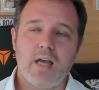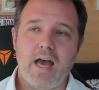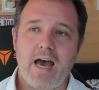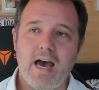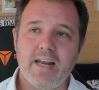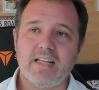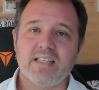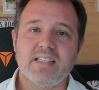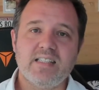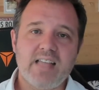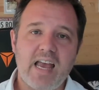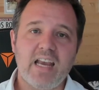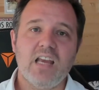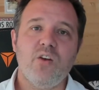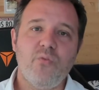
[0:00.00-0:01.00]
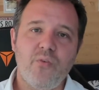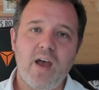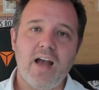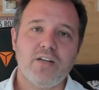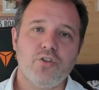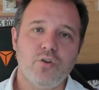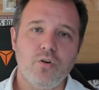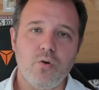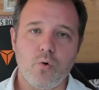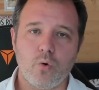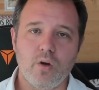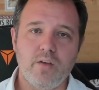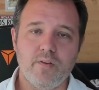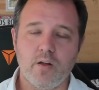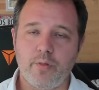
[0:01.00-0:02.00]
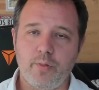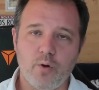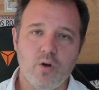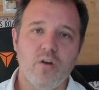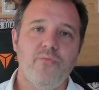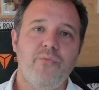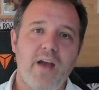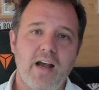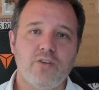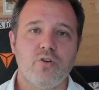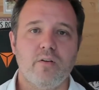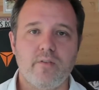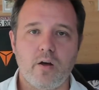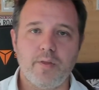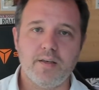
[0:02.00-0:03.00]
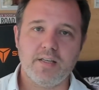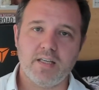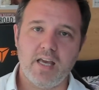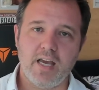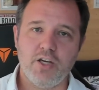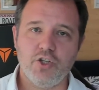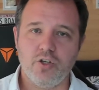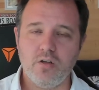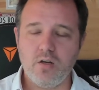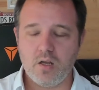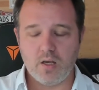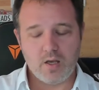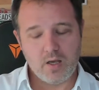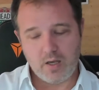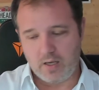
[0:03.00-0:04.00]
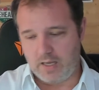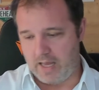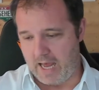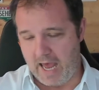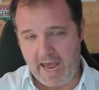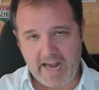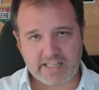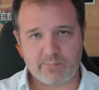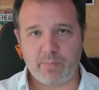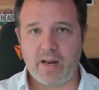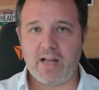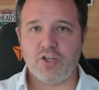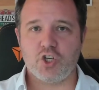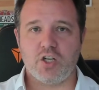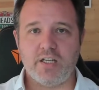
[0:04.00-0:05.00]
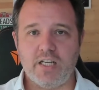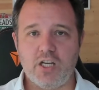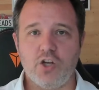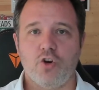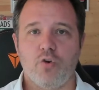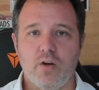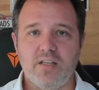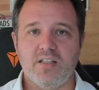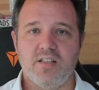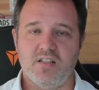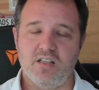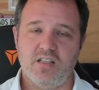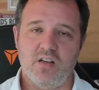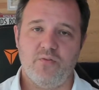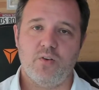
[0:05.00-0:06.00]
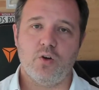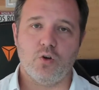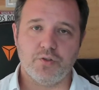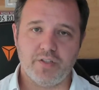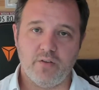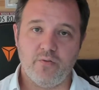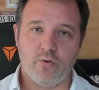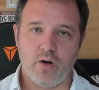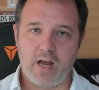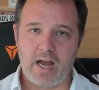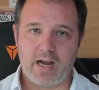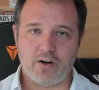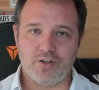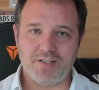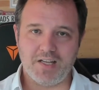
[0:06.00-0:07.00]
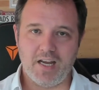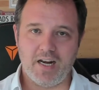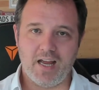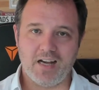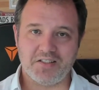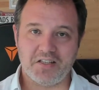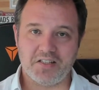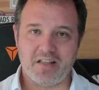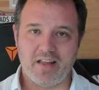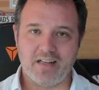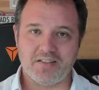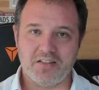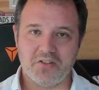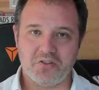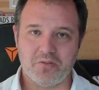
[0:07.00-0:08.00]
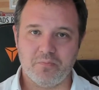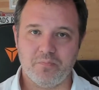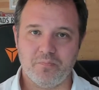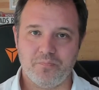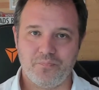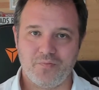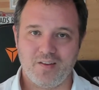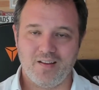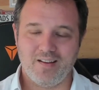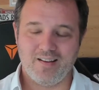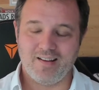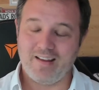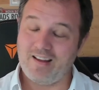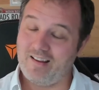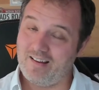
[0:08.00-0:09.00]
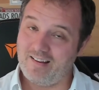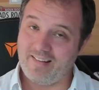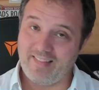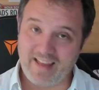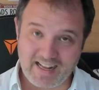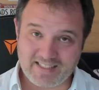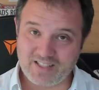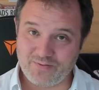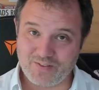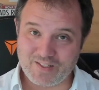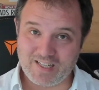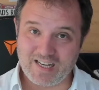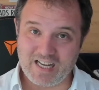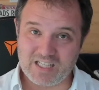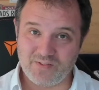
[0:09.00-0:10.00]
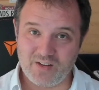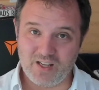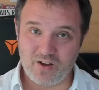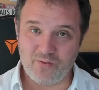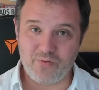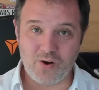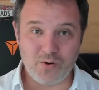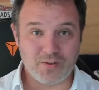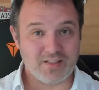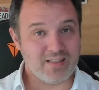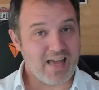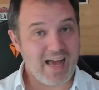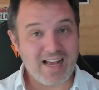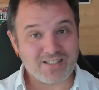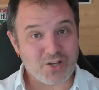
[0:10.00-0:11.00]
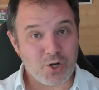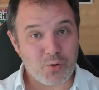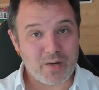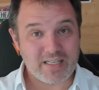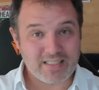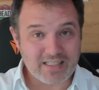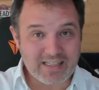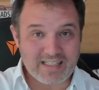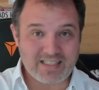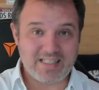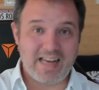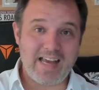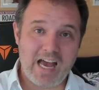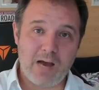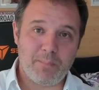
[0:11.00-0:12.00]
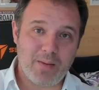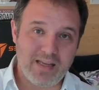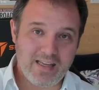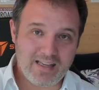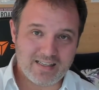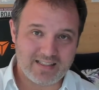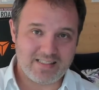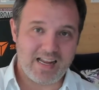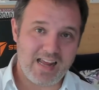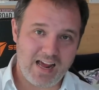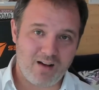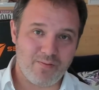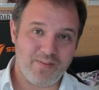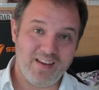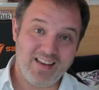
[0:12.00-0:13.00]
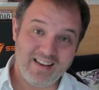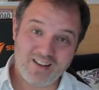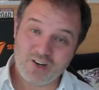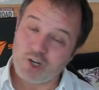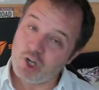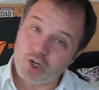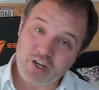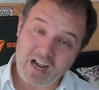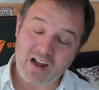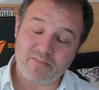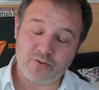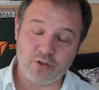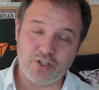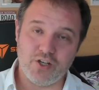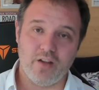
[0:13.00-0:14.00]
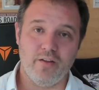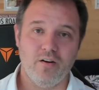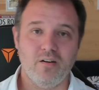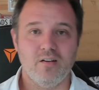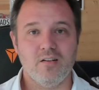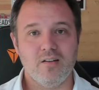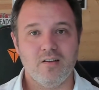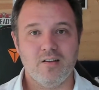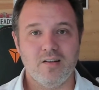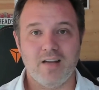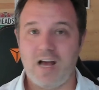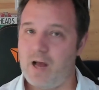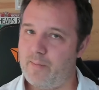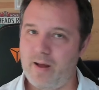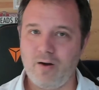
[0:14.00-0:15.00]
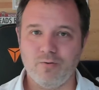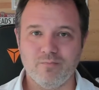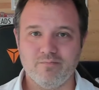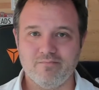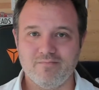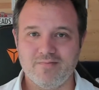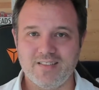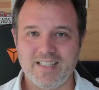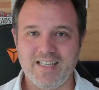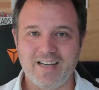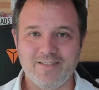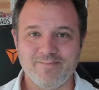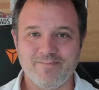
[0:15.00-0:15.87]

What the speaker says: add a second factor or even a third factor of authentication, exponentially increases the difficulty for a hacker to gain access to that system. That's it for today's video, folks. As always, stay happy, stay healthy, look after each other. I'm out. See ya.